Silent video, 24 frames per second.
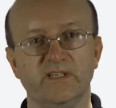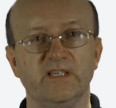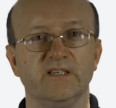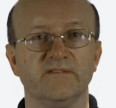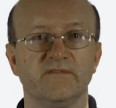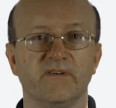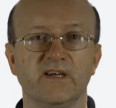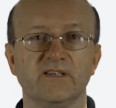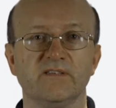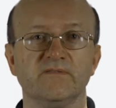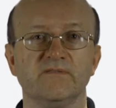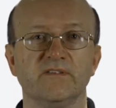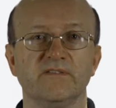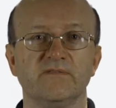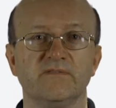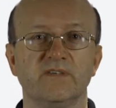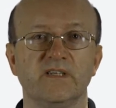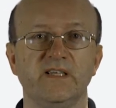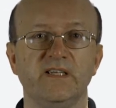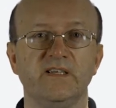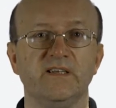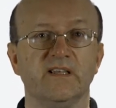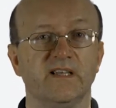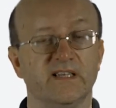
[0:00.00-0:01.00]
divides
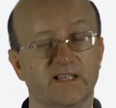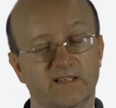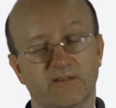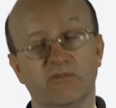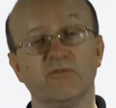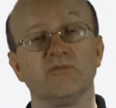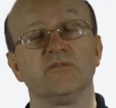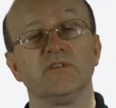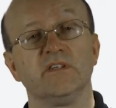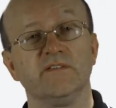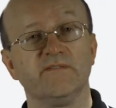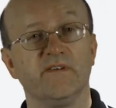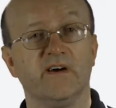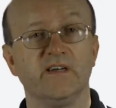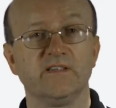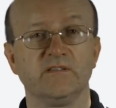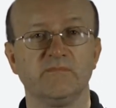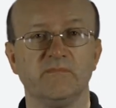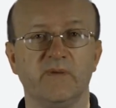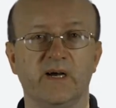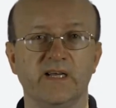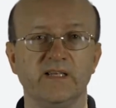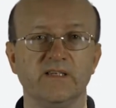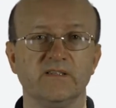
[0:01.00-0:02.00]
15, and it also
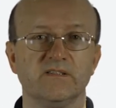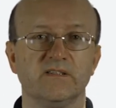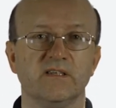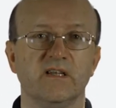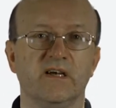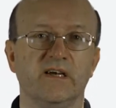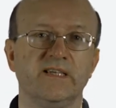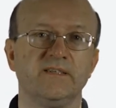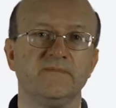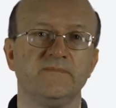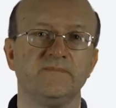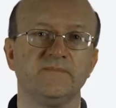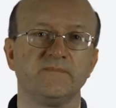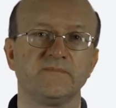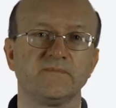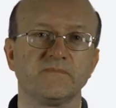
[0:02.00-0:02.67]
divides minus 9.